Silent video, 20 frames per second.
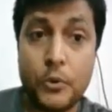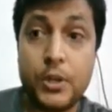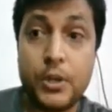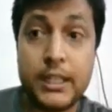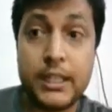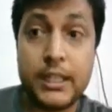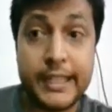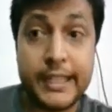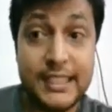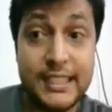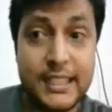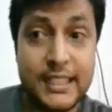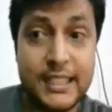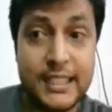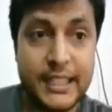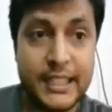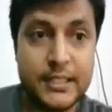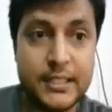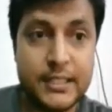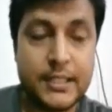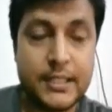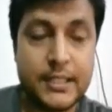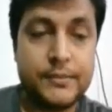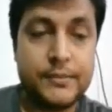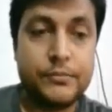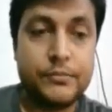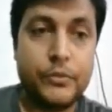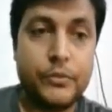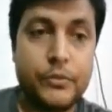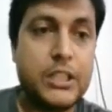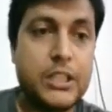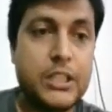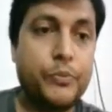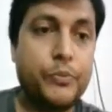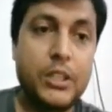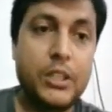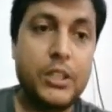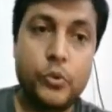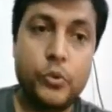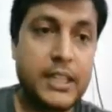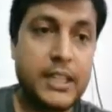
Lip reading: or these 4 guidelines,